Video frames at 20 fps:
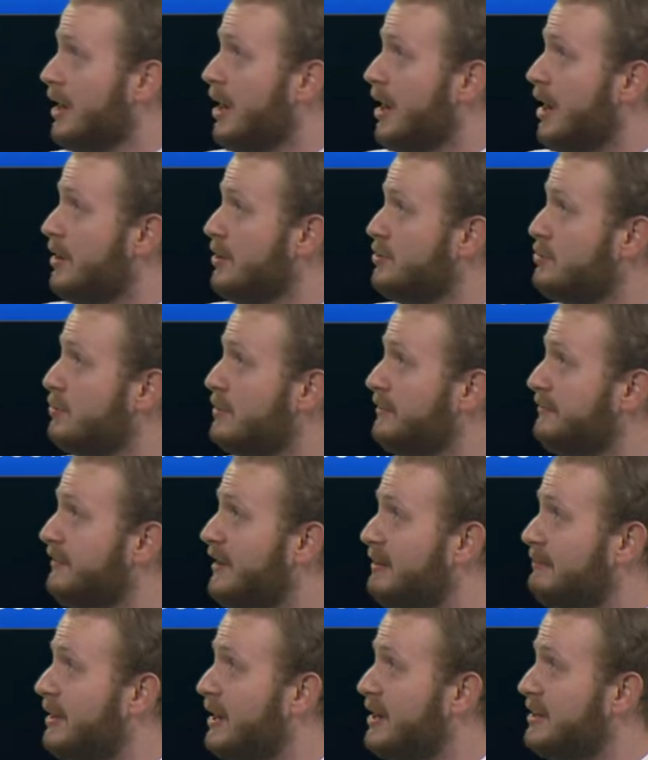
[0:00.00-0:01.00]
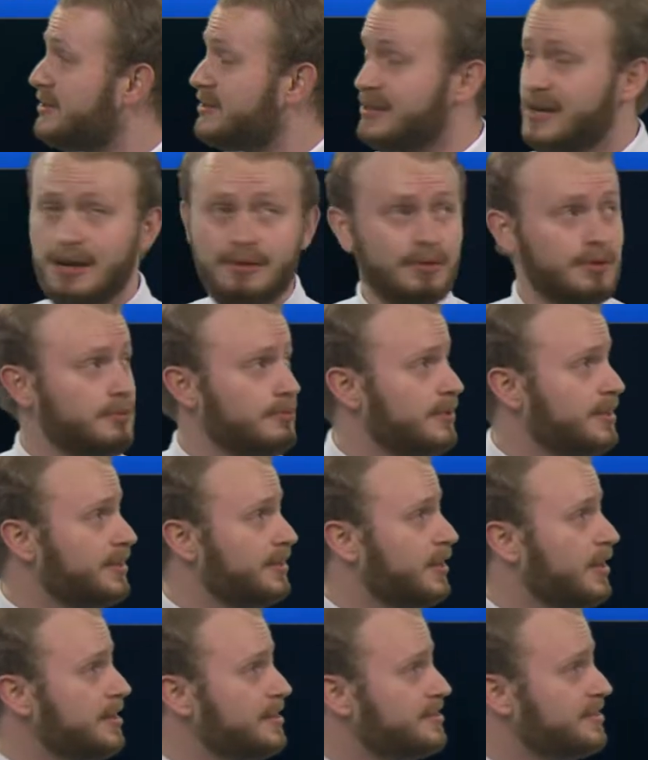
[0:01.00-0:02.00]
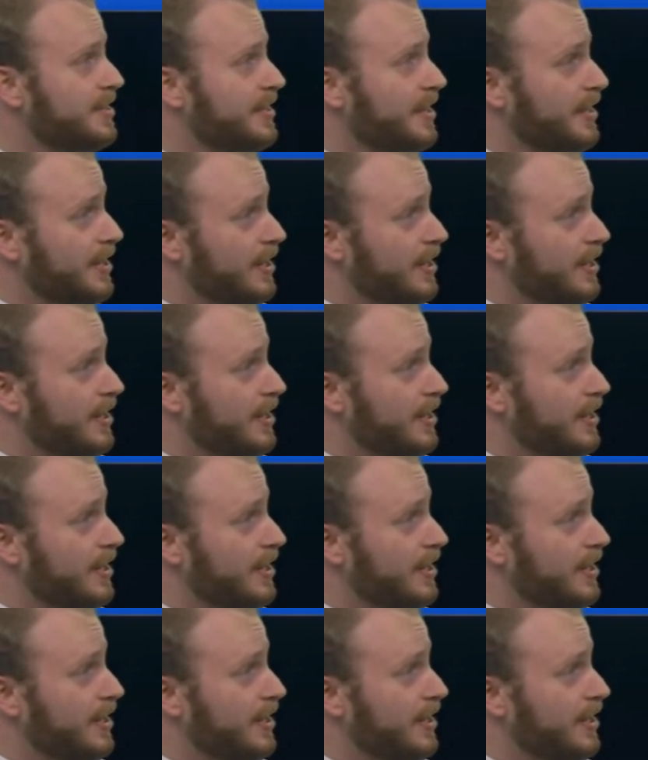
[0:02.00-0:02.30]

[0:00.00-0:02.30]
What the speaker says: 125 miles an hour with gusts